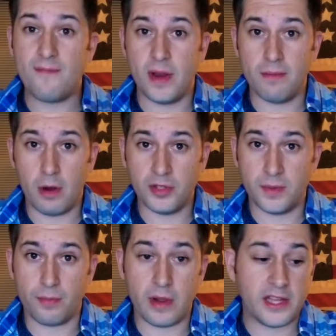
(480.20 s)
been most
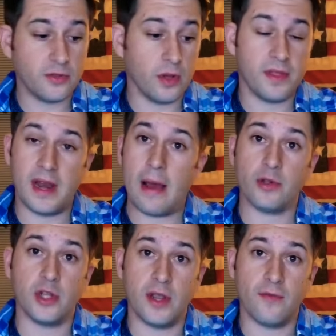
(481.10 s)
impressed with. And I was
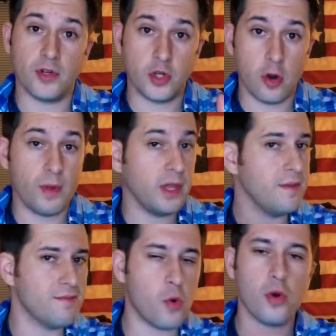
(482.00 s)
looking for durability
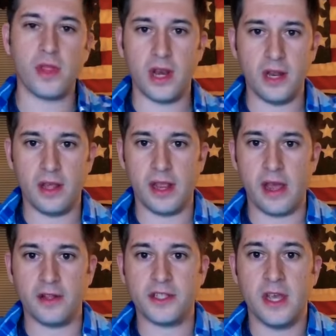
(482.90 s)
more than anything
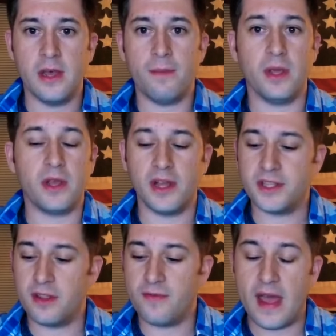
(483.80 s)
else because of
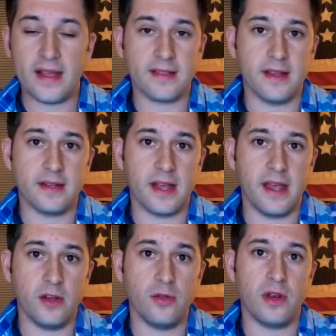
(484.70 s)
the fact that I
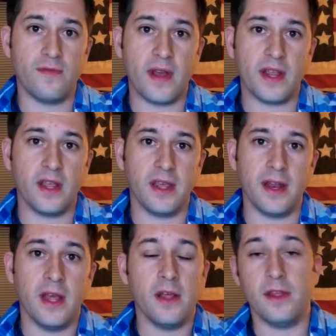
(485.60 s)
knew that if I could get
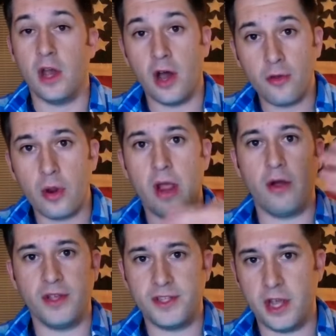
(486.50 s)
the other
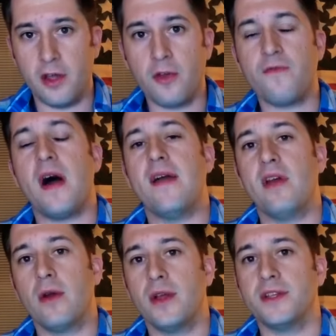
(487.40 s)
areas, the other 5
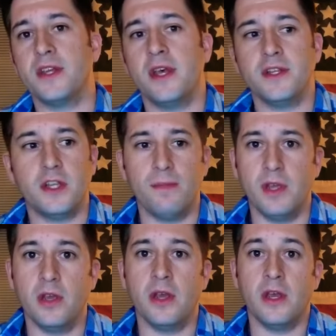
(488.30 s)
areas to
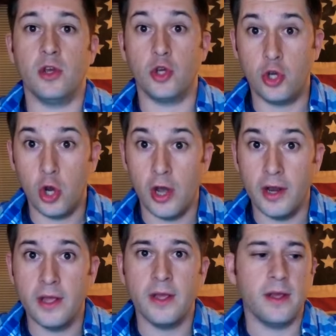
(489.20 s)
be
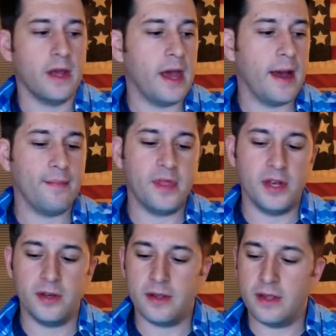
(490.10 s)
good,
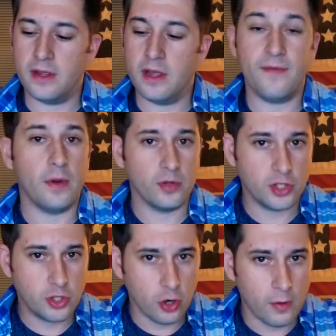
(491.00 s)
then if it was
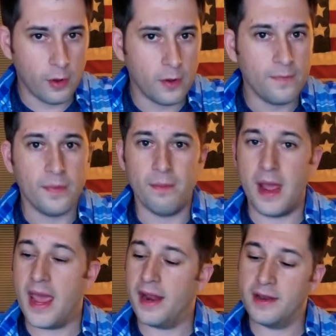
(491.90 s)
durable,
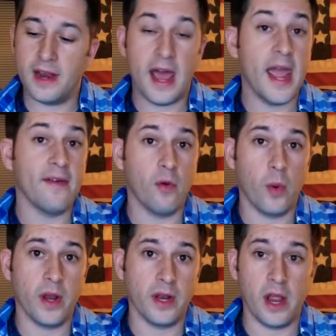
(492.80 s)
man, did I have a
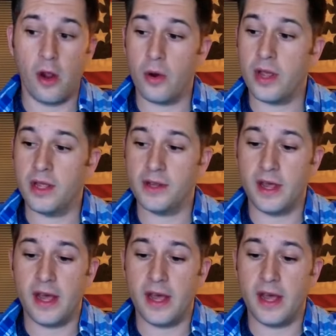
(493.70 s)
winning arrow. And,